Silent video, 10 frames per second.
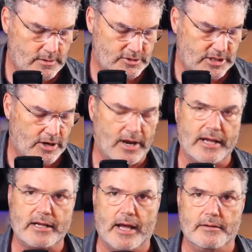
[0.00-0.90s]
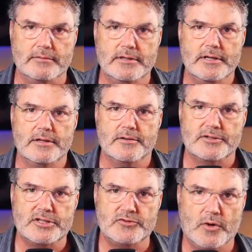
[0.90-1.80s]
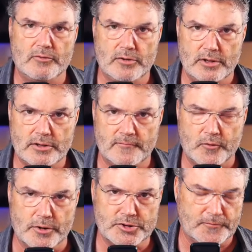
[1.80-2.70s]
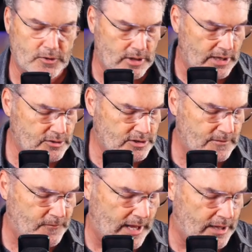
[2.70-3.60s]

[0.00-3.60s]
the share icon. This is what we're looking for. So if you're not using the